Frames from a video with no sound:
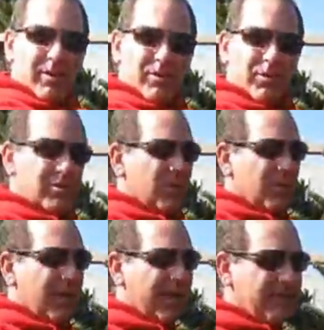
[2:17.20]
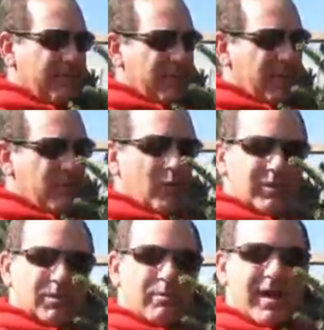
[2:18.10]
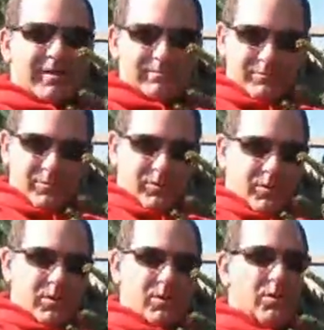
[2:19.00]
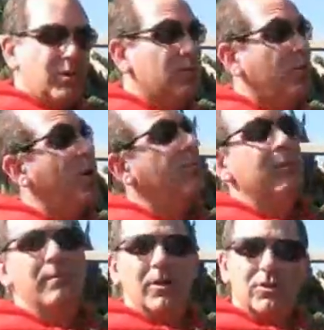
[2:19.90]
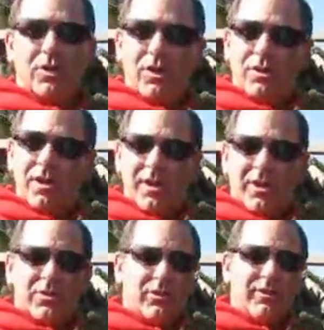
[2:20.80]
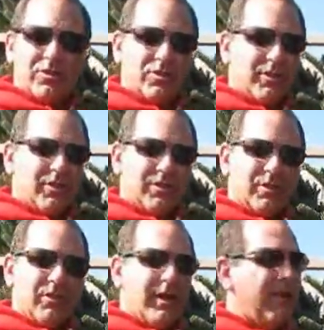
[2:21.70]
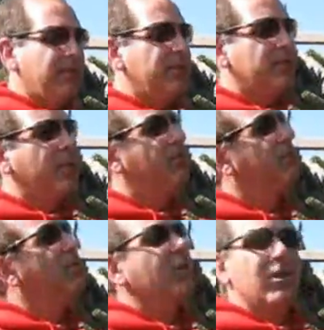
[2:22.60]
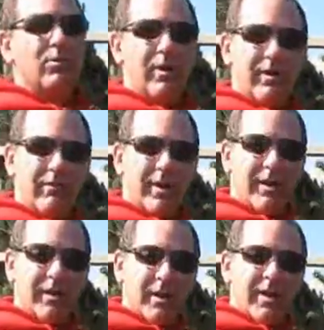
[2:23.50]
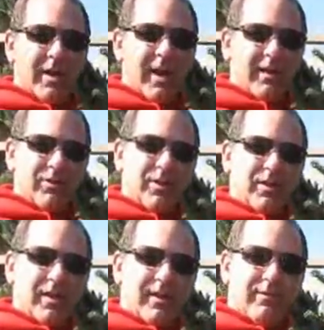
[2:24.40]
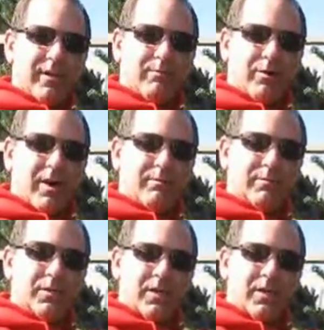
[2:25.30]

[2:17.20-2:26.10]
either. Just turn that one spot towards the wall. But most of our trees are sheared so heavily, so full all the way around, I don't think you have any problem.